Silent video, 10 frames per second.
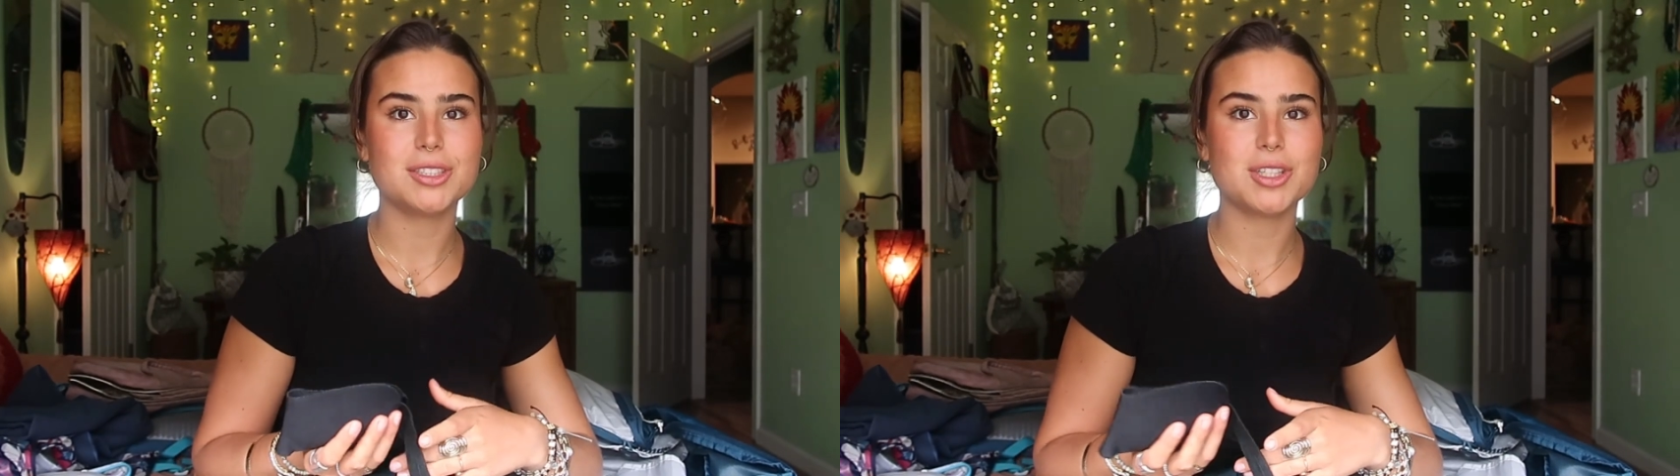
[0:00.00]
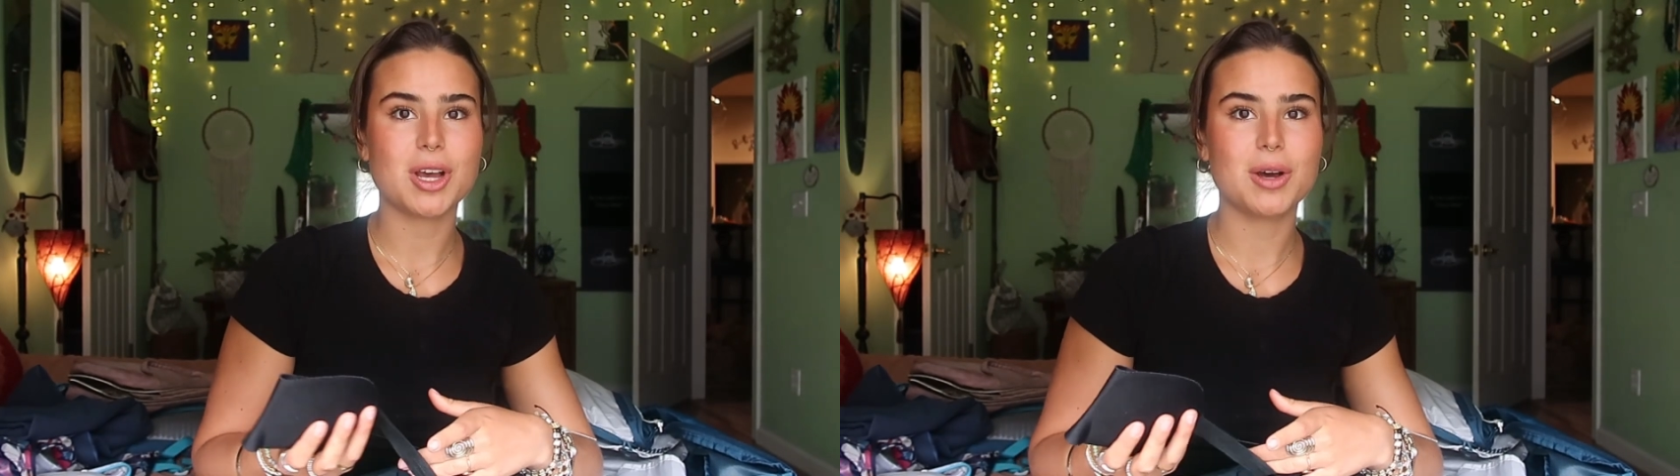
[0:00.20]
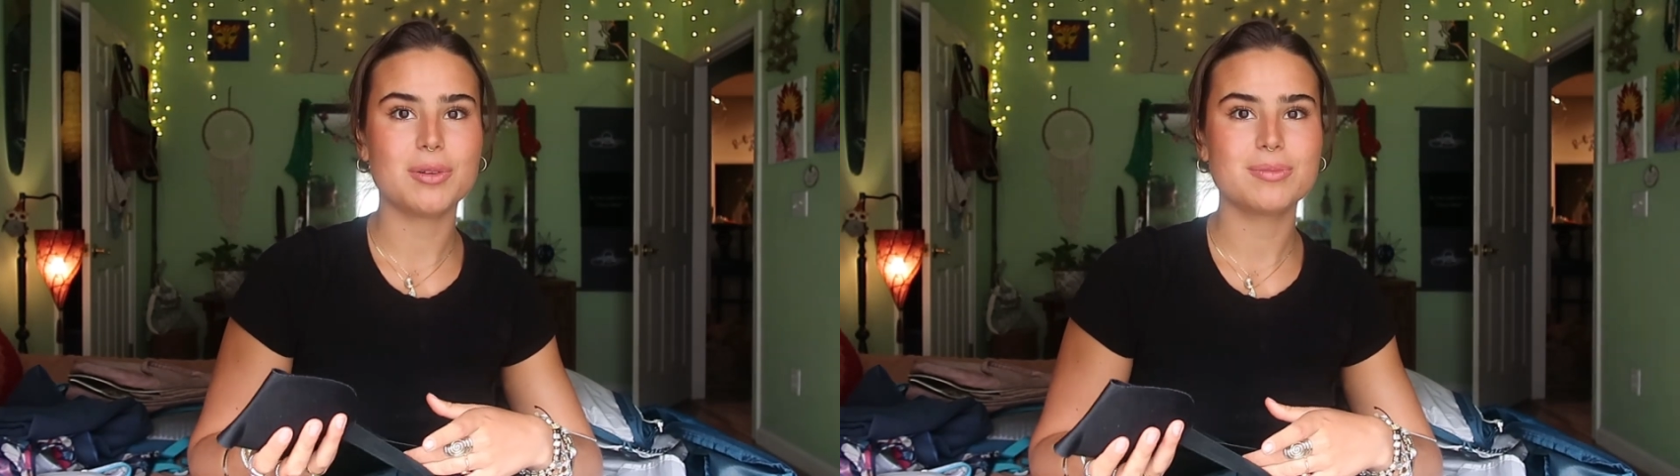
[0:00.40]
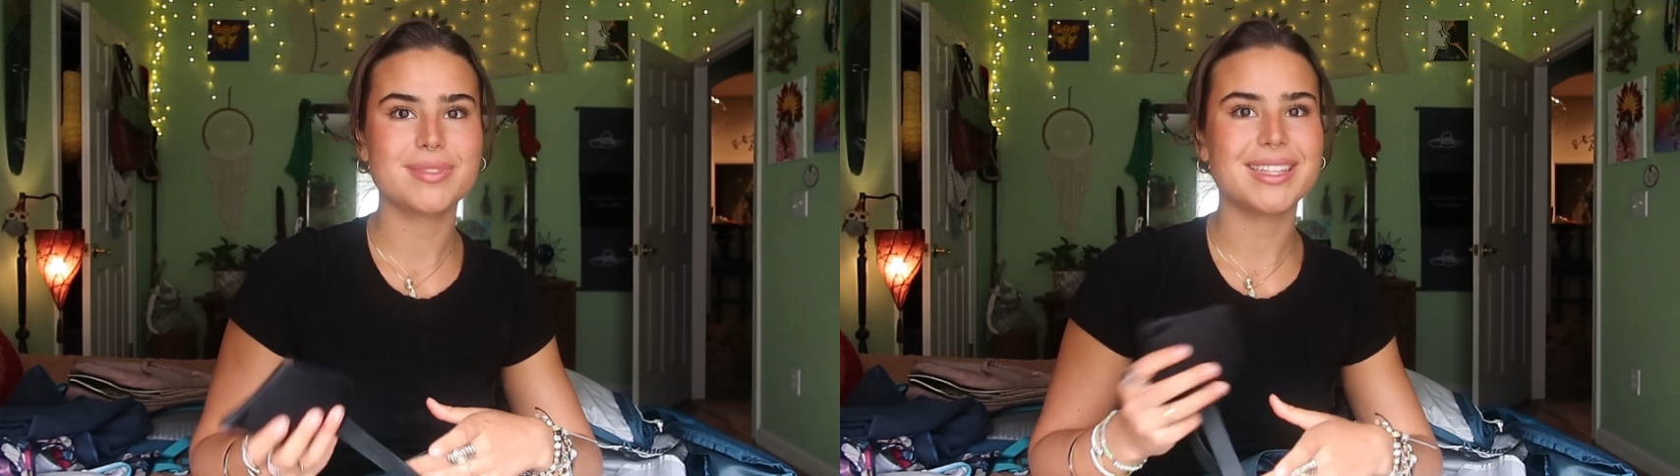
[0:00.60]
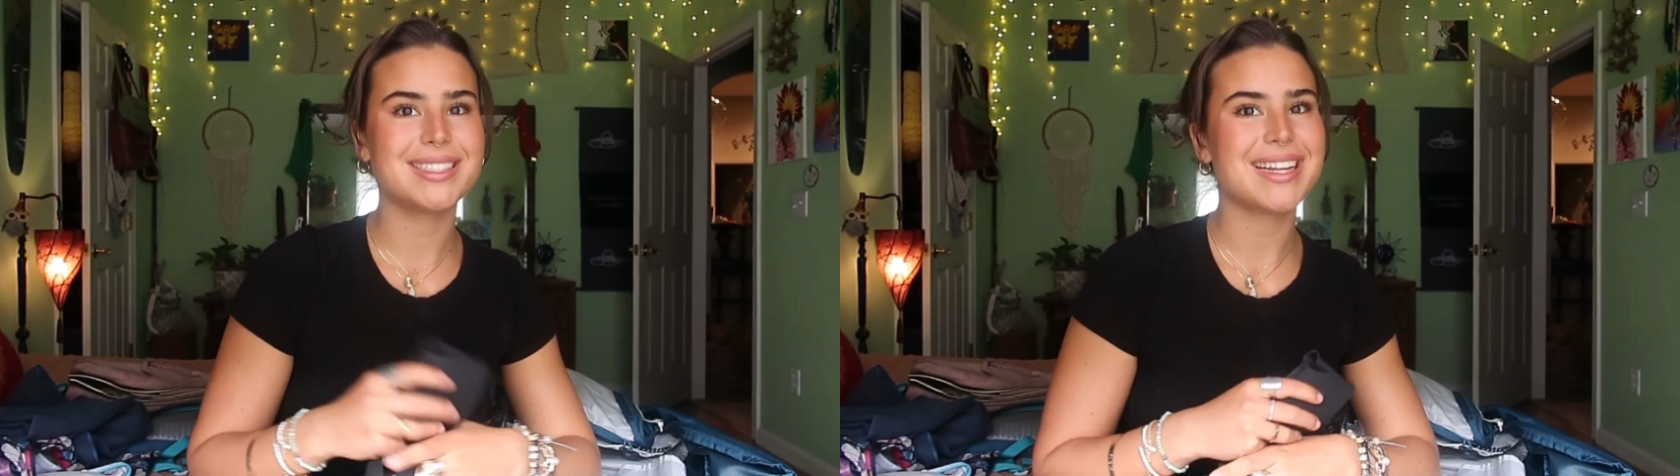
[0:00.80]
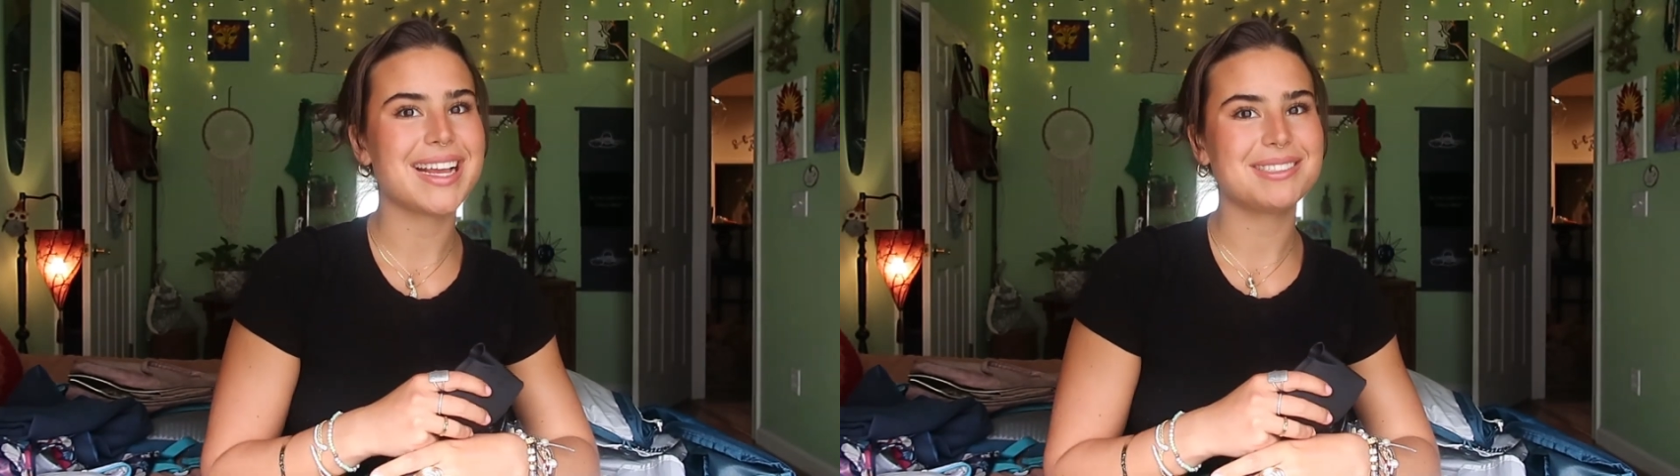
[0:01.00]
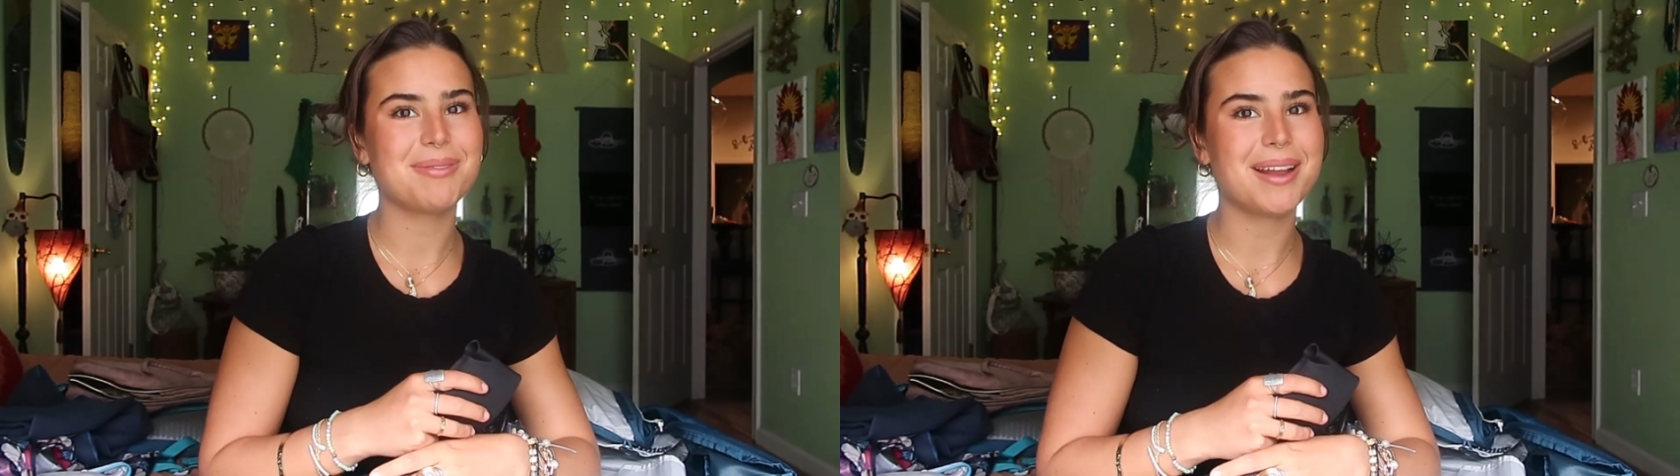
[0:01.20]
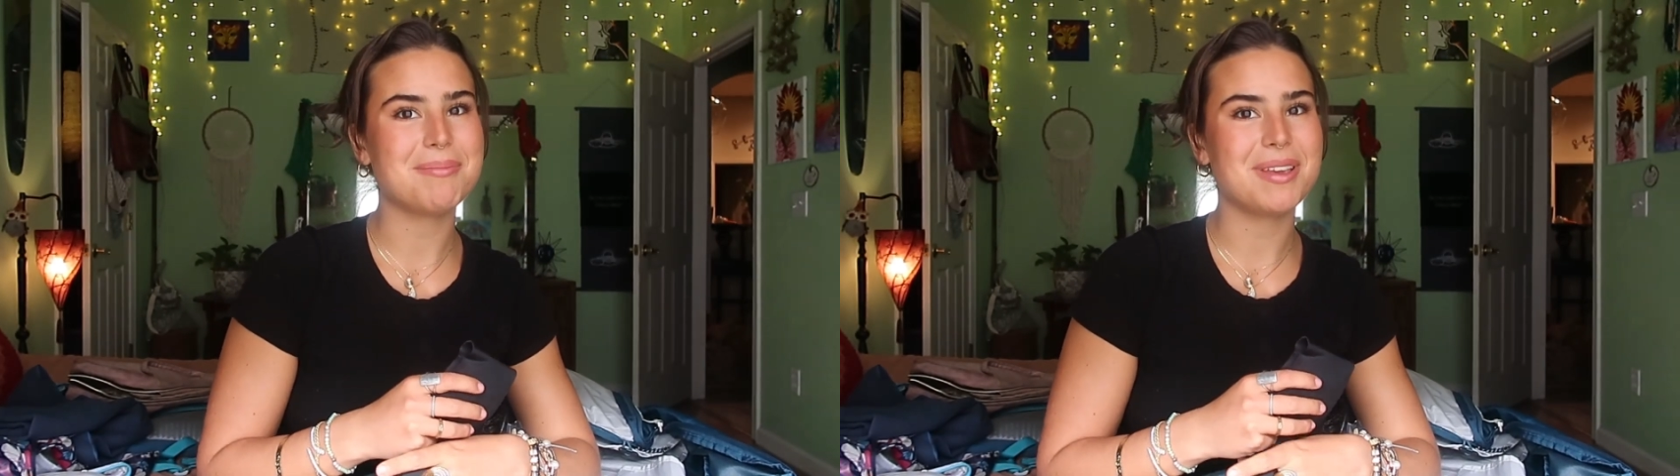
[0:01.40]
so that's a nice
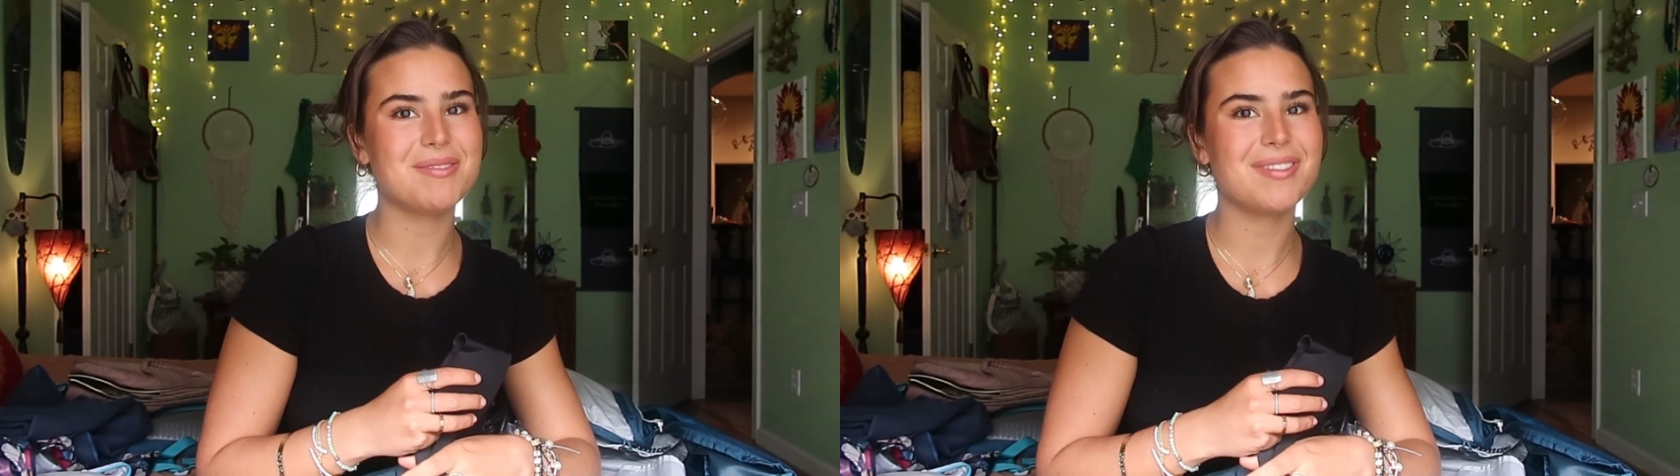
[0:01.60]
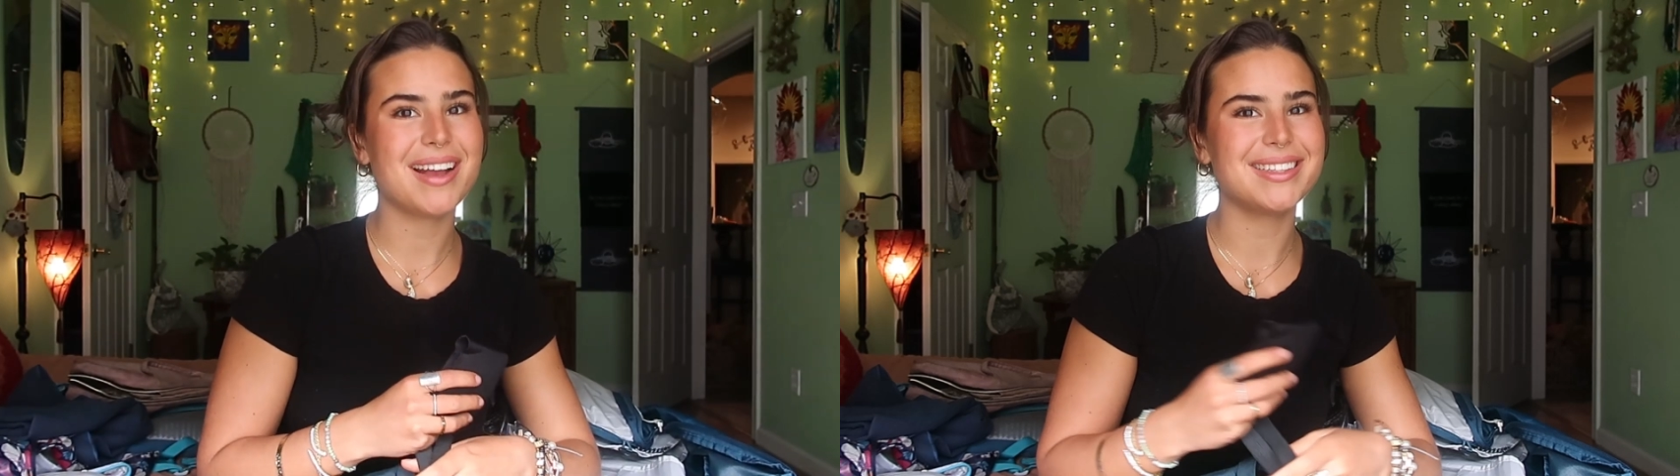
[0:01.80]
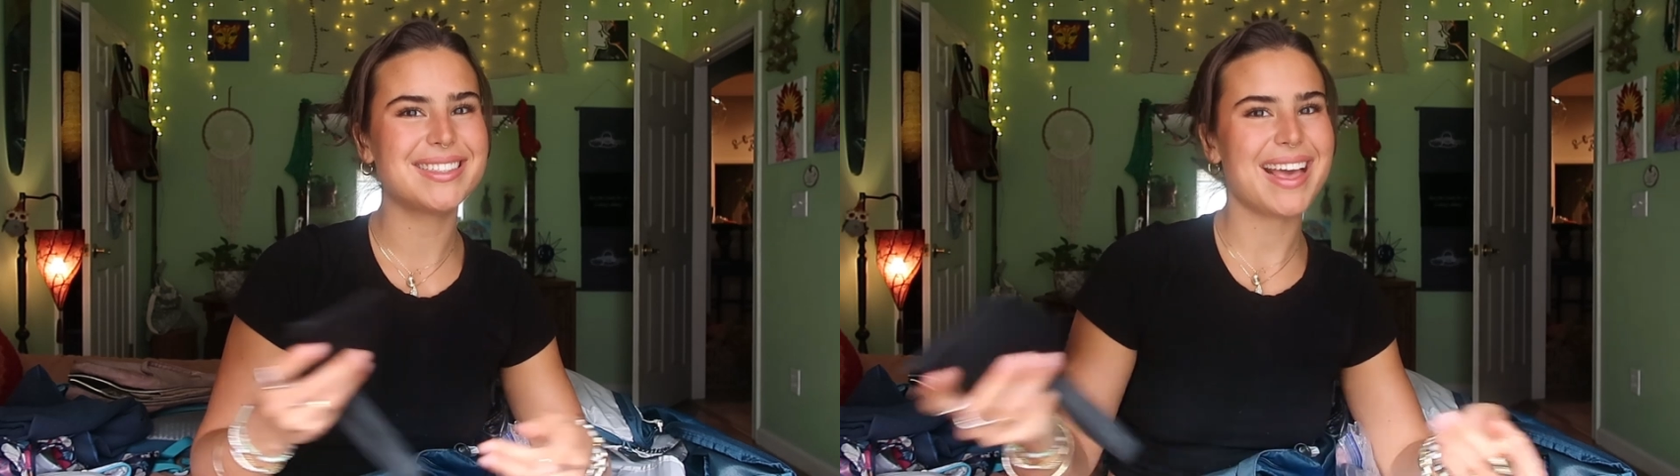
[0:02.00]
way to meet friends.